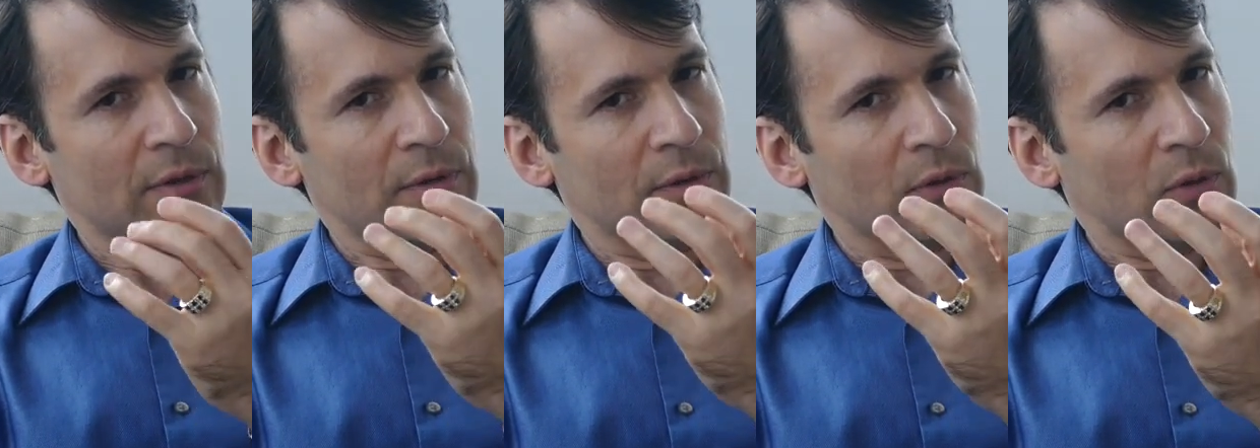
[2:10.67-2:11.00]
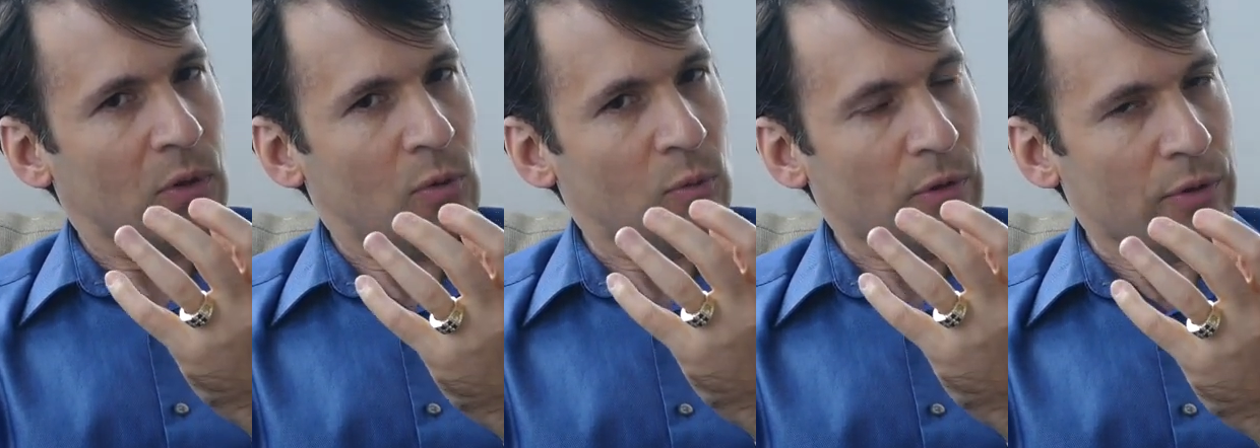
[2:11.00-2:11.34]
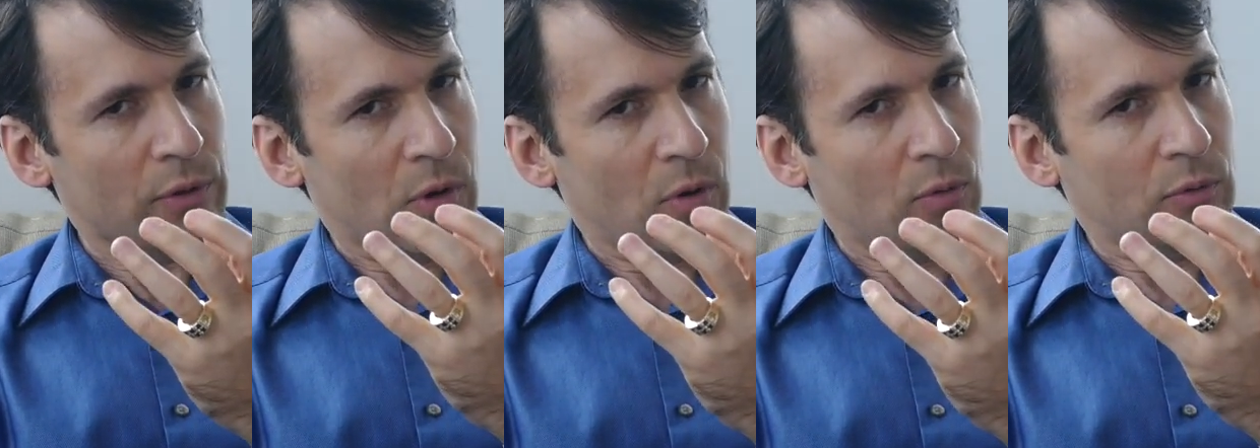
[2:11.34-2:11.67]
the lower
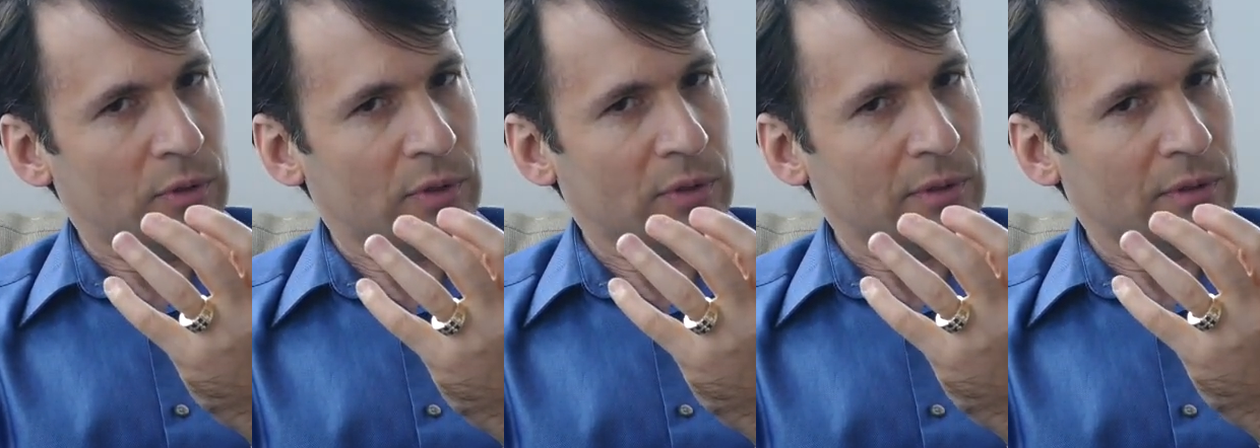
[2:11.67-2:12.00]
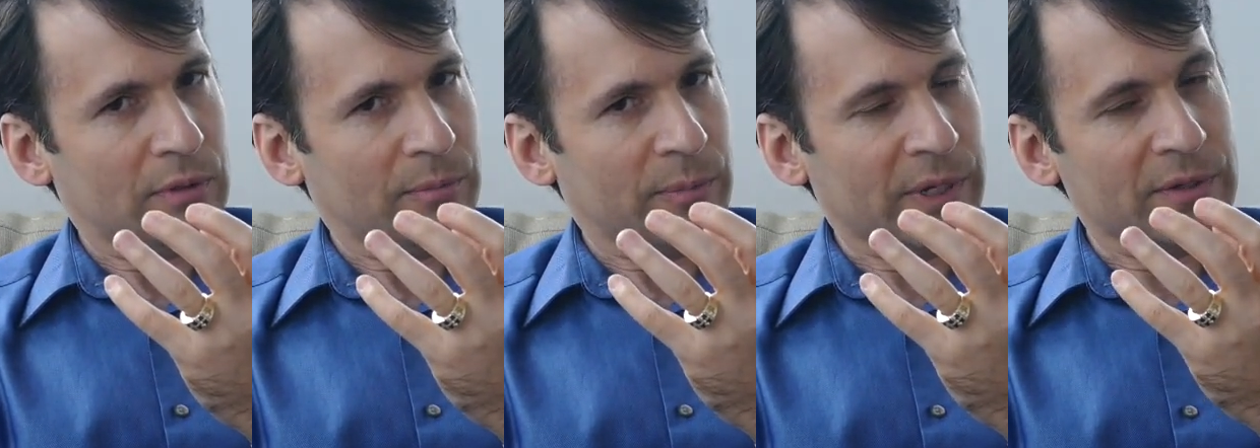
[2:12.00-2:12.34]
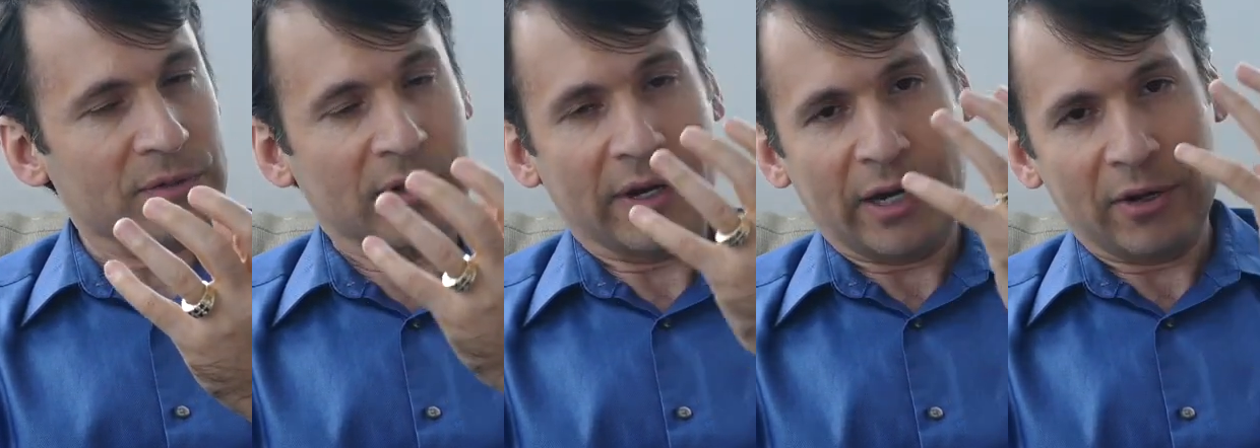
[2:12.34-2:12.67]
note
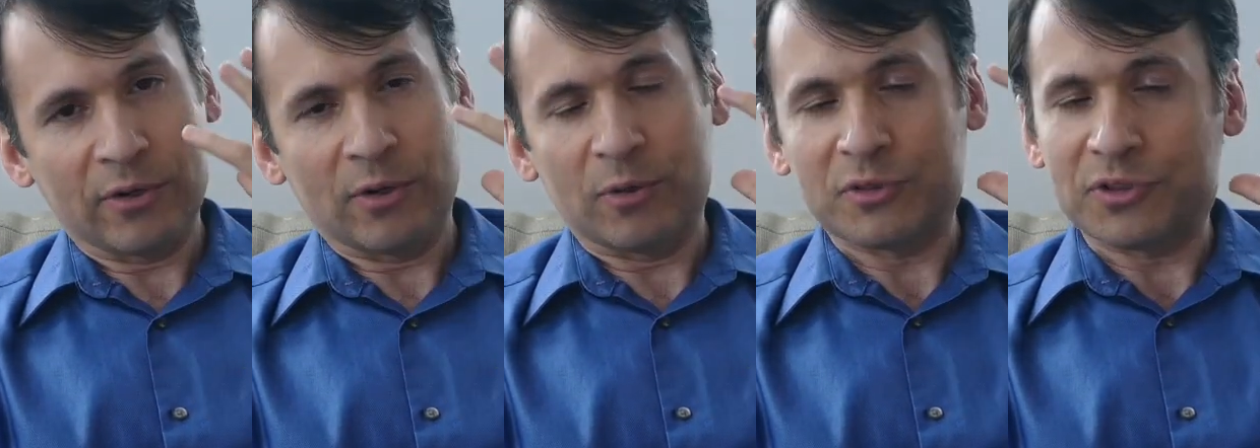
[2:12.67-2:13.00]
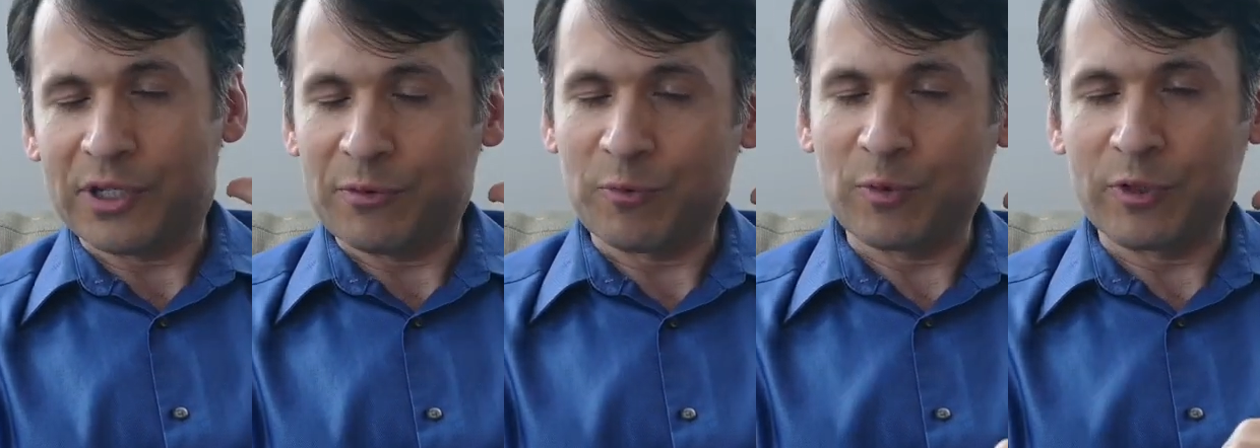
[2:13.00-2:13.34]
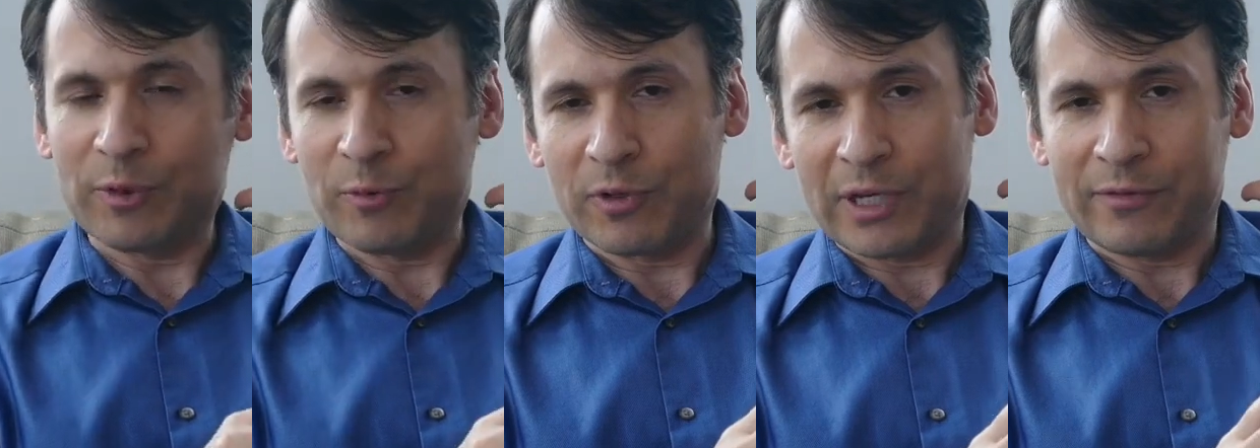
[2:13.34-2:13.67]
because the higher note
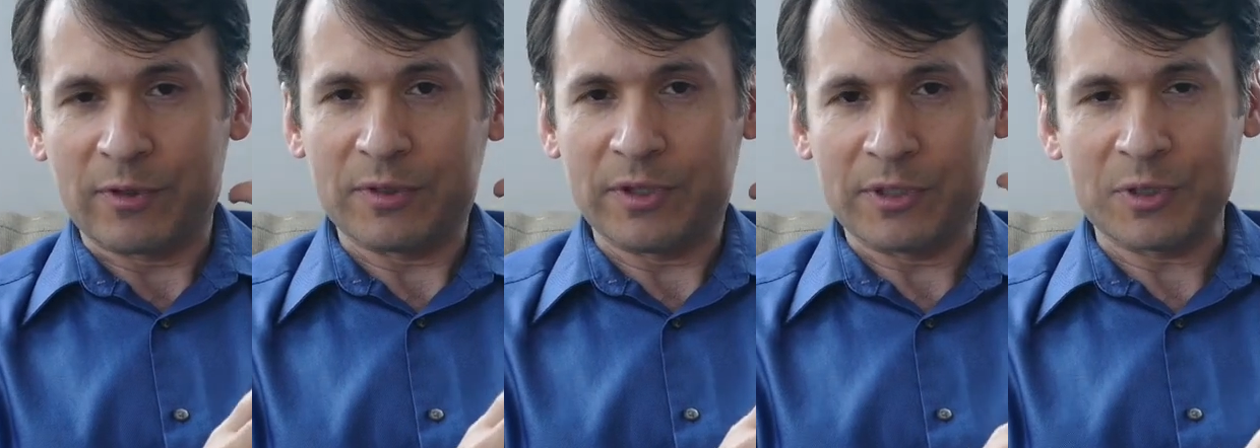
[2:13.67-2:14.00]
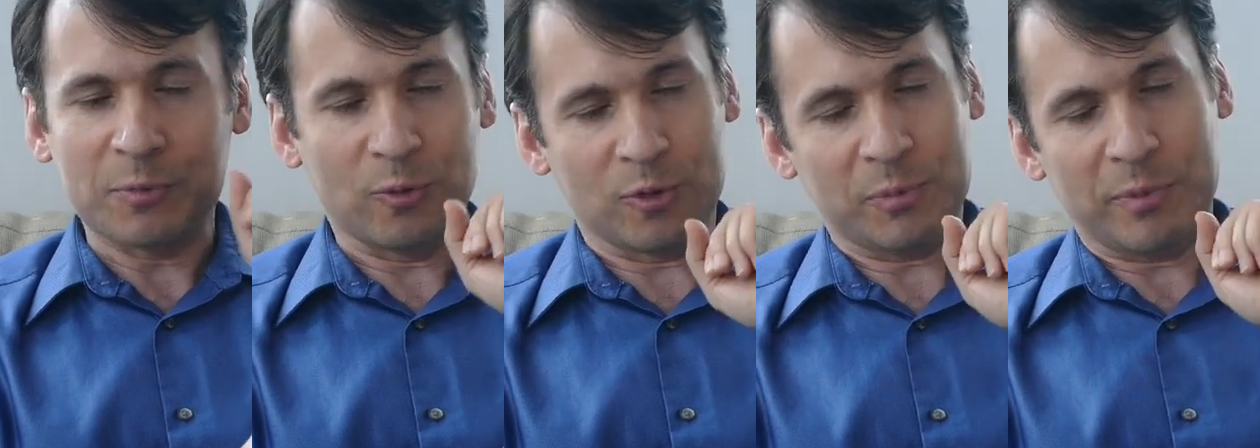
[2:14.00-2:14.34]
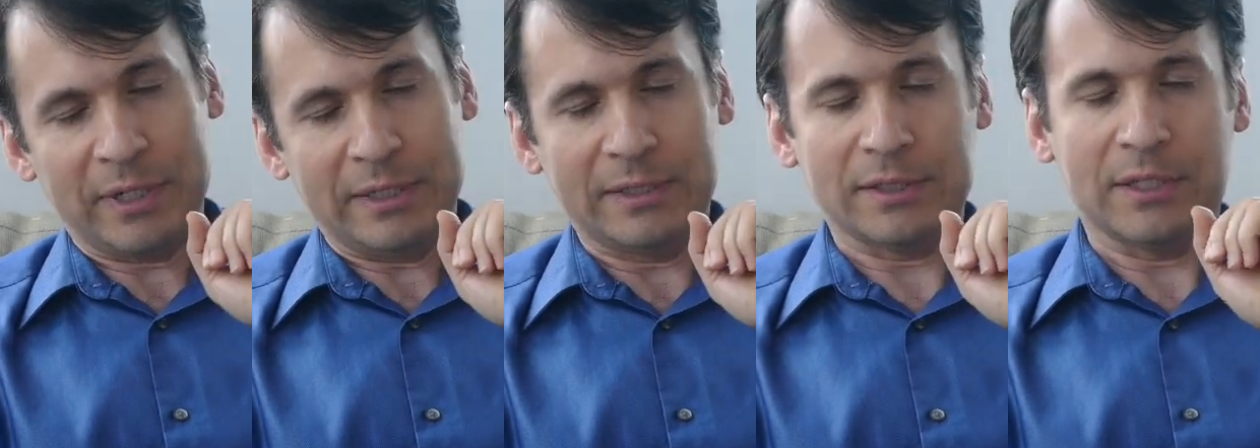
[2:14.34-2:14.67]
generally will have a touch more
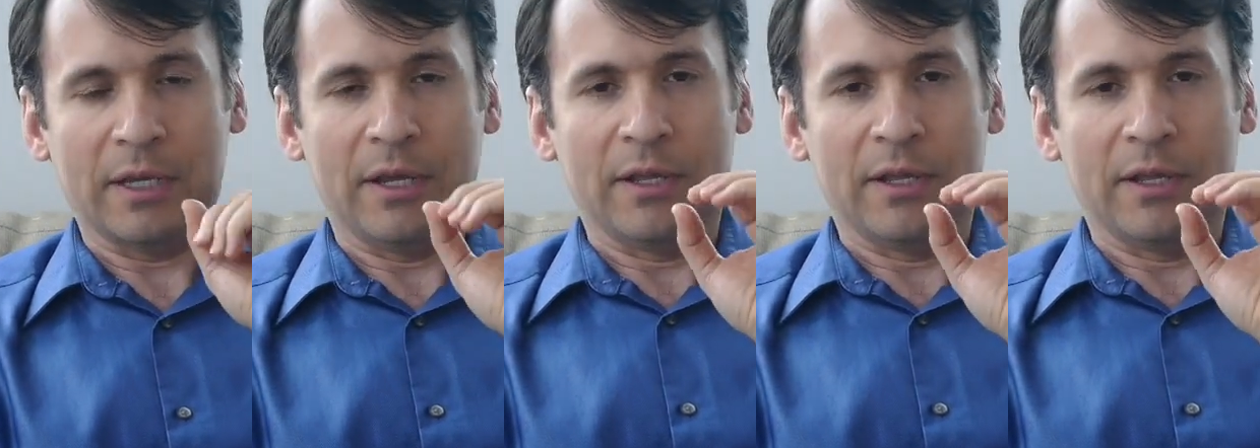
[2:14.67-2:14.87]
space.